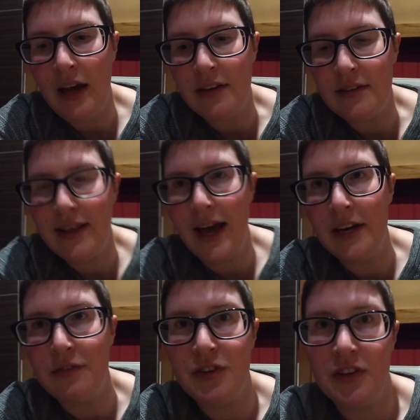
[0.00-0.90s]
and
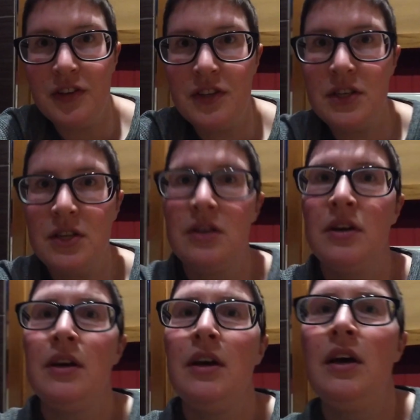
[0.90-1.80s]
kind of just
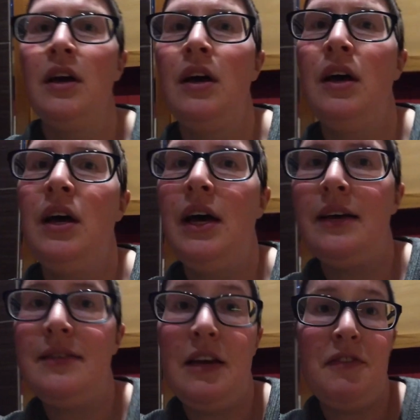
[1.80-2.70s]

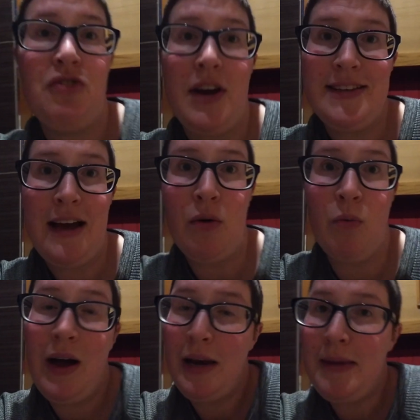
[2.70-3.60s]
see if it dries out
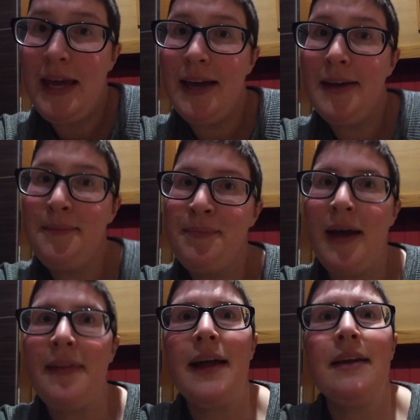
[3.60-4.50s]
while I'm here,
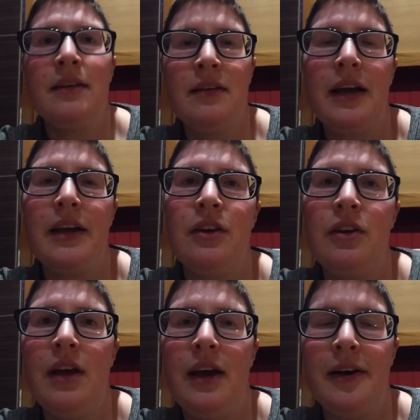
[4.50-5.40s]
and then I can,
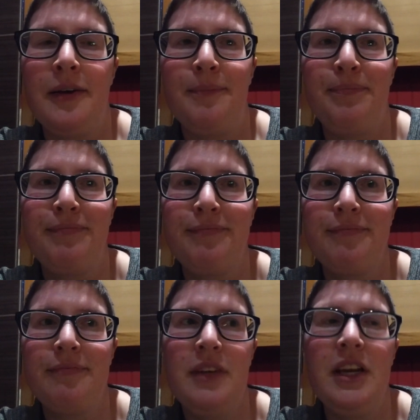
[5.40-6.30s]

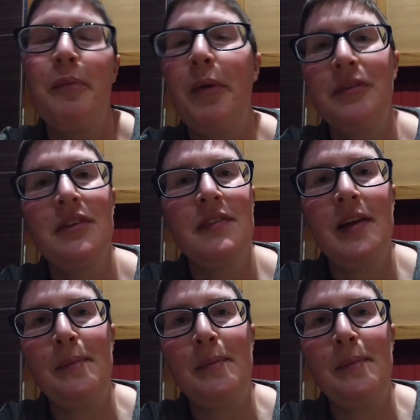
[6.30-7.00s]
process of